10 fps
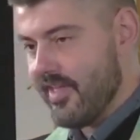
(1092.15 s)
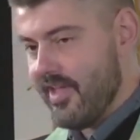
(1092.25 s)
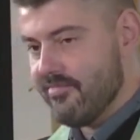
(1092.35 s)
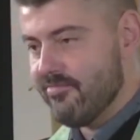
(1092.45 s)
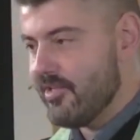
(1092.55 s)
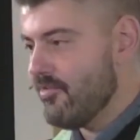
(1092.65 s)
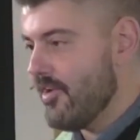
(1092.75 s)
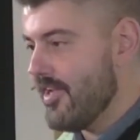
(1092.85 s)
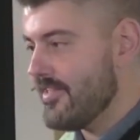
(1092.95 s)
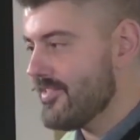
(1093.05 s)
every
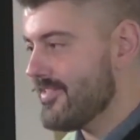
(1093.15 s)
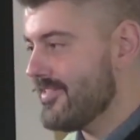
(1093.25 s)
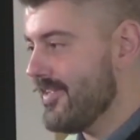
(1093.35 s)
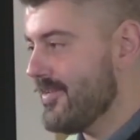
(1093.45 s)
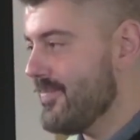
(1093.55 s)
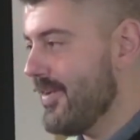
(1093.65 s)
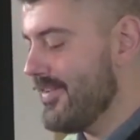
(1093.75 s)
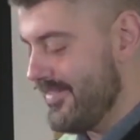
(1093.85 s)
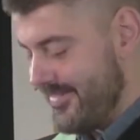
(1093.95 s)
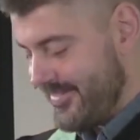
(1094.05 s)
grace in
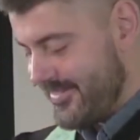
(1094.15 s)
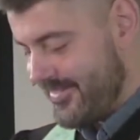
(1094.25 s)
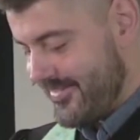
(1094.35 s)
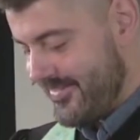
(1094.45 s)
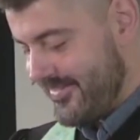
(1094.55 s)
abundance,